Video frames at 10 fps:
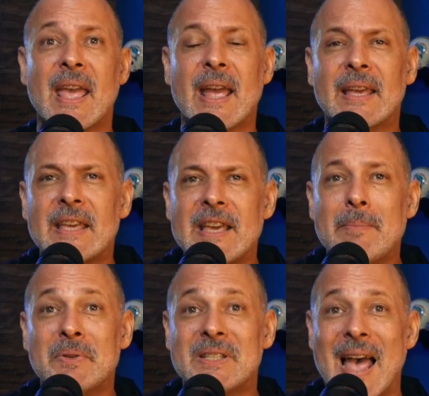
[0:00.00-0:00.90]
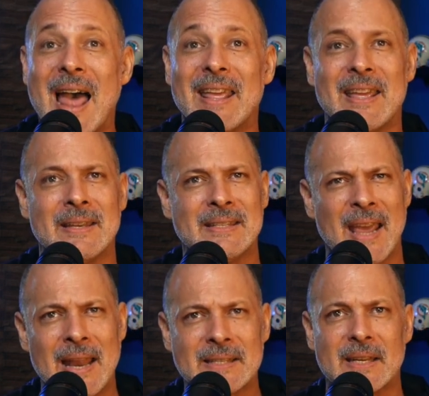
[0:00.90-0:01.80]
it keeps that
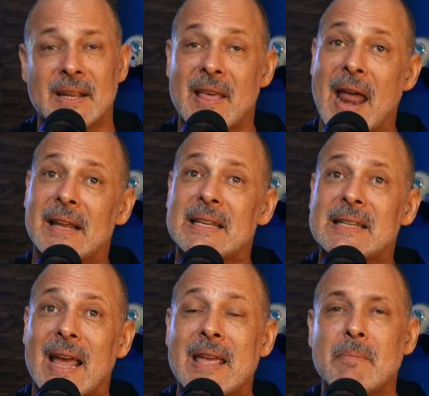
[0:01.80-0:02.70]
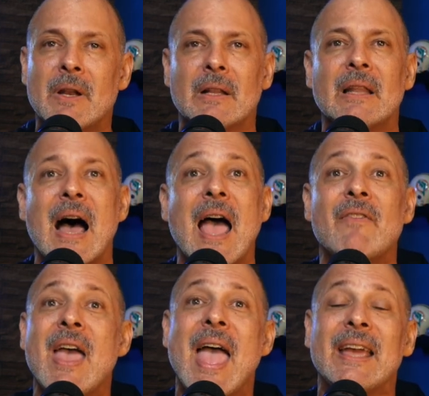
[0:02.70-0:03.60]
intensity, that excitement
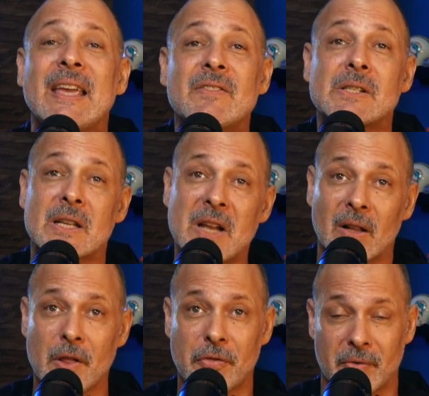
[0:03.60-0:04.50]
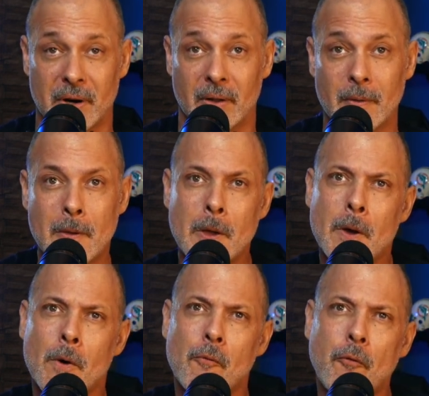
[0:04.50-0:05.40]
alive, and gives us another thrill
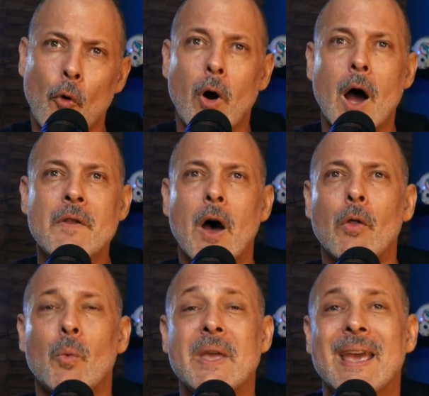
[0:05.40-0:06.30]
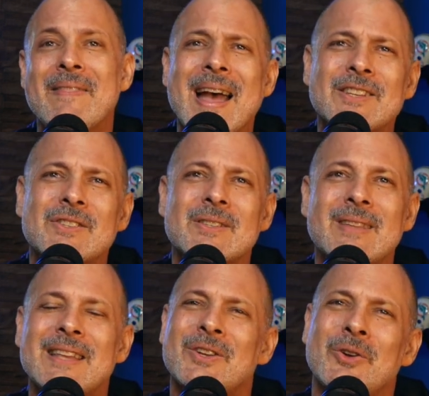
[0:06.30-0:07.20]
for another week. And that's that's